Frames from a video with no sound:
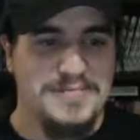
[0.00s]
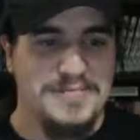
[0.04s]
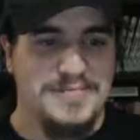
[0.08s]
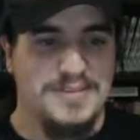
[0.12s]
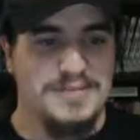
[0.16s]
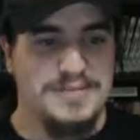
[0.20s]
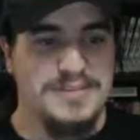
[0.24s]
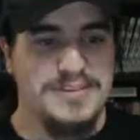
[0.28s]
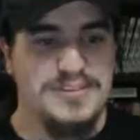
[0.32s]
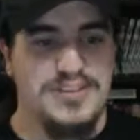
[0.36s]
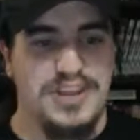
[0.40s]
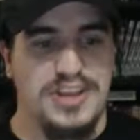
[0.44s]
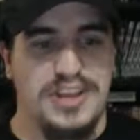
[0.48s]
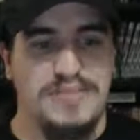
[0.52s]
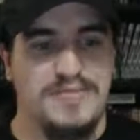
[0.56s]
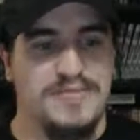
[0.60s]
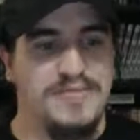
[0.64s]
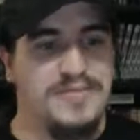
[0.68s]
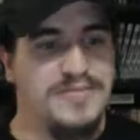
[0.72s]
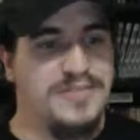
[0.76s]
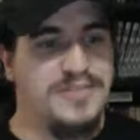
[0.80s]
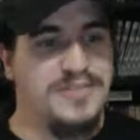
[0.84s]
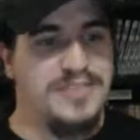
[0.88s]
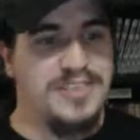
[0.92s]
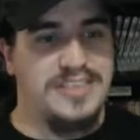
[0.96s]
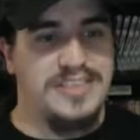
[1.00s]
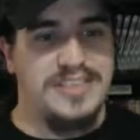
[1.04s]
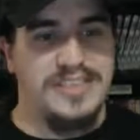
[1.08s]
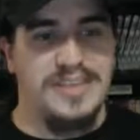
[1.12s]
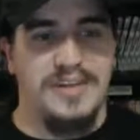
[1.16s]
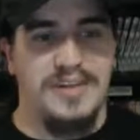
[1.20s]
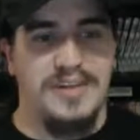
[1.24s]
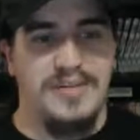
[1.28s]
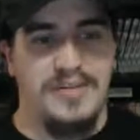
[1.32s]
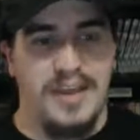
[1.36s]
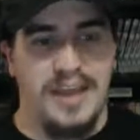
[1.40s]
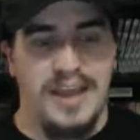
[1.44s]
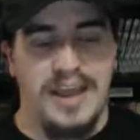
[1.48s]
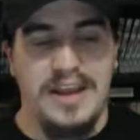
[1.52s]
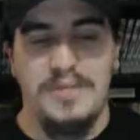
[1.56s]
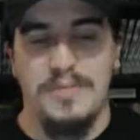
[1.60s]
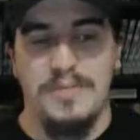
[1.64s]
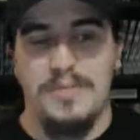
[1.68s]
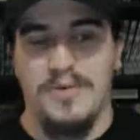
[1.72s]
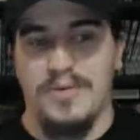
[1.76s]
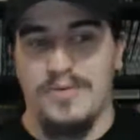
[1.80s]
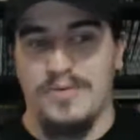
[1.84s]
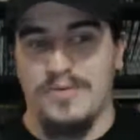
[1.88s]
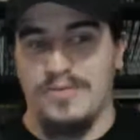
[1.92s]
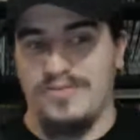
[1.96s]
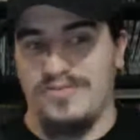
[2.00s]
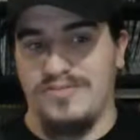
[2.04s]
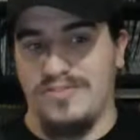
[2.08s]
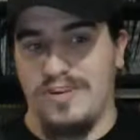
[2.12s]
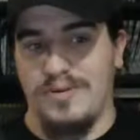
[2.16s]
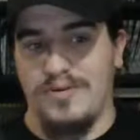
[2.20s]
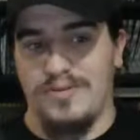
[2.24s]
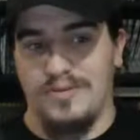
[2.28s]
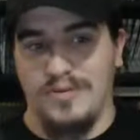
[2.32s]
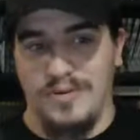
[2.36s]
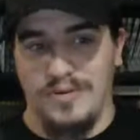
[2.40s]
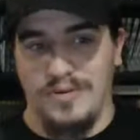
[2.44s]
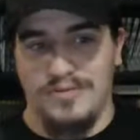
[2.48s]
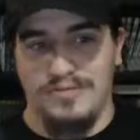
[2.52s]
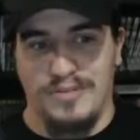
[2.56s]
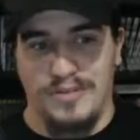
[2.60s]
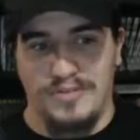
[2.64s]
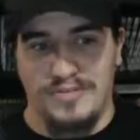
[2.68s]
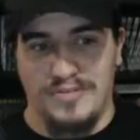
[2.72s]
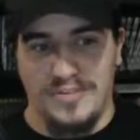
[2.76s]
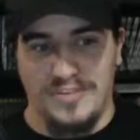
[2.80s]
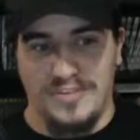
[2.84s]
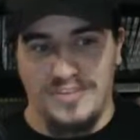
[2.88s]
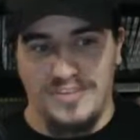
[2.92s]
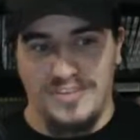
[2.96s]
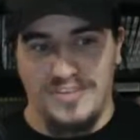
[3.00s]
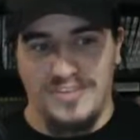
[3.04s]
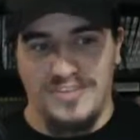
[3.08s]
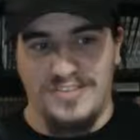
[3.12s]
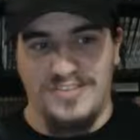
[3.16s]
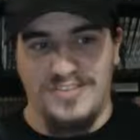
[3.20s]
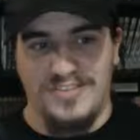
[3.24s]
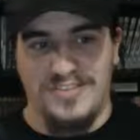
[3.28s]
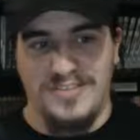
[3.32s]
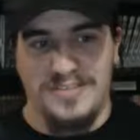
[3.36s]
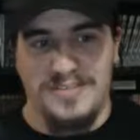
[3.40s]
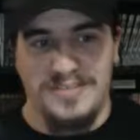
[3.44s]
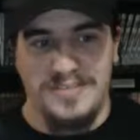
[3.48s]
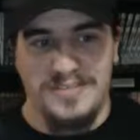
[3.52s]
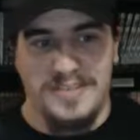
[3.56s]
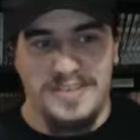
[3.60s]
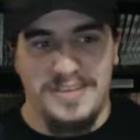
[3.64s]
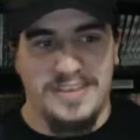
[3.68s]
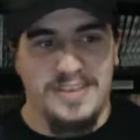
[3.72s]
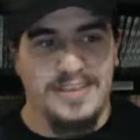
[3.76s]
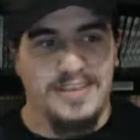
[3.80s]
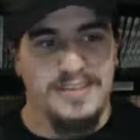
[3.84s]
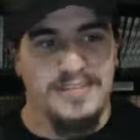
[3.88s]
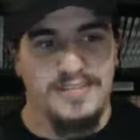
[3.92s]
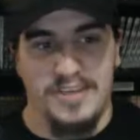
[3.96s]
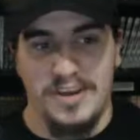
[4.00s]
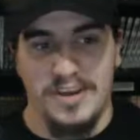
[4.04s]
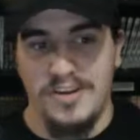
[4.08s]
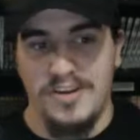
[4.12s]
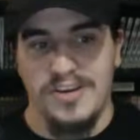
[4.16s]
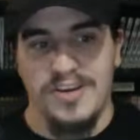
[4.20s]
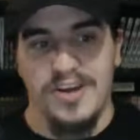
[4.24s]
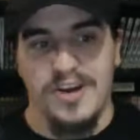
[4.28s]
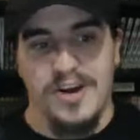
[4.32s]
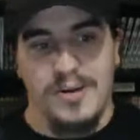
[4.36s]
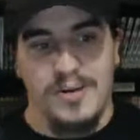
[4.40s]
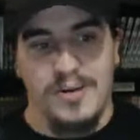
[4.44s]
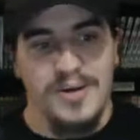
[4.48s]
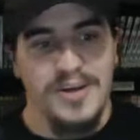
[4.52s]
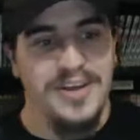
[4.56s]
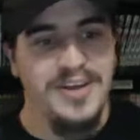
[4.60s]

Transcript: Which, if any more Star Wars references, there you go.